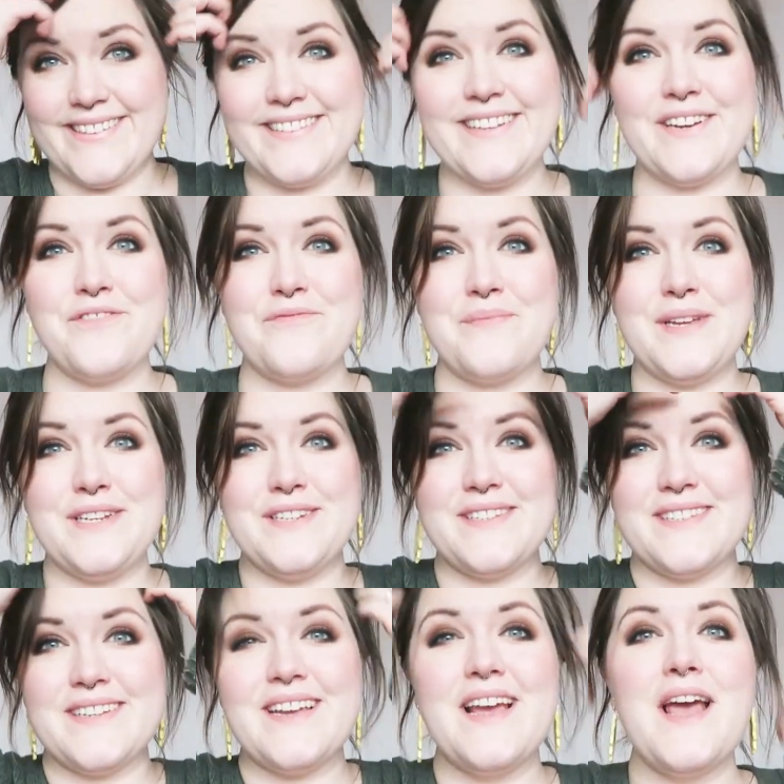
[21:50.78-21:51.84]
instead of me
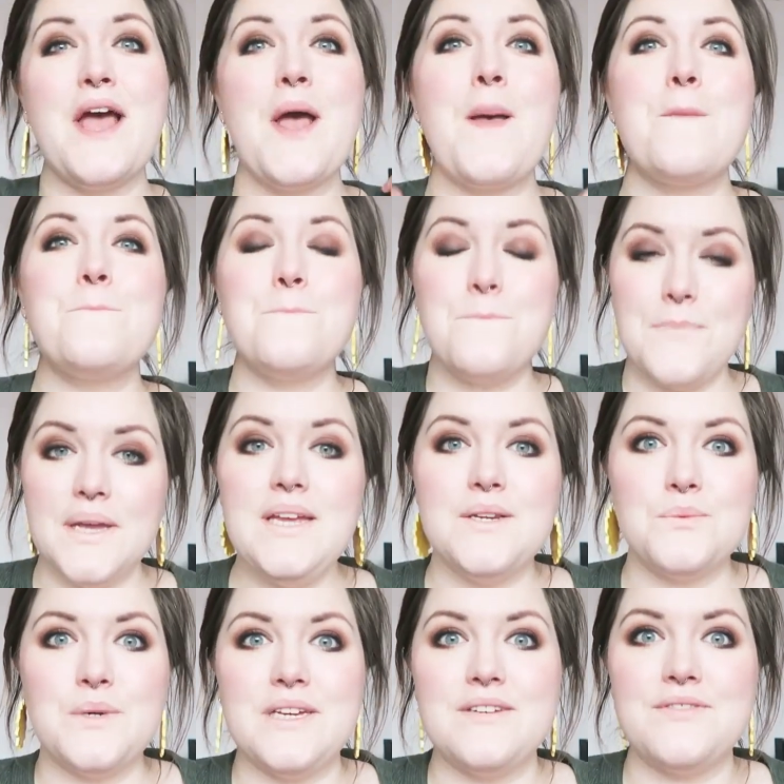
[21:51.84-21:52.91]
just
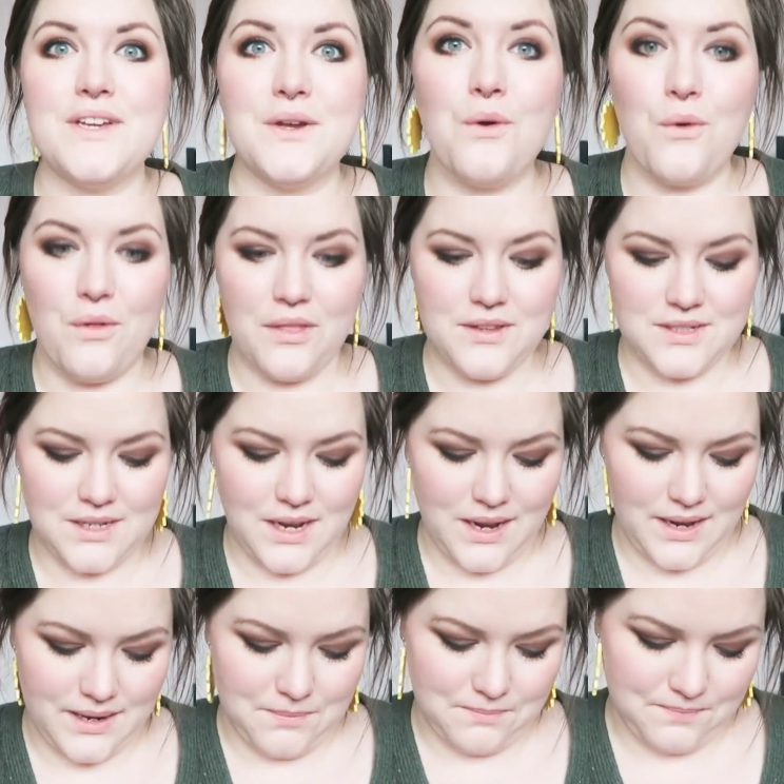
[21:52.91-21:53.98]
bead weaving all the
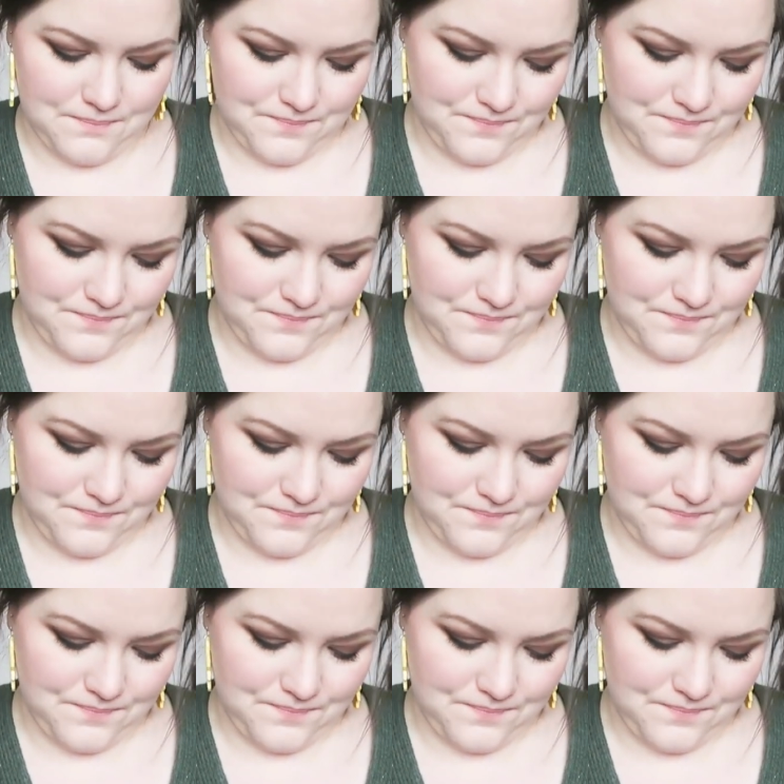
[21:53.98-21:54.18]
time.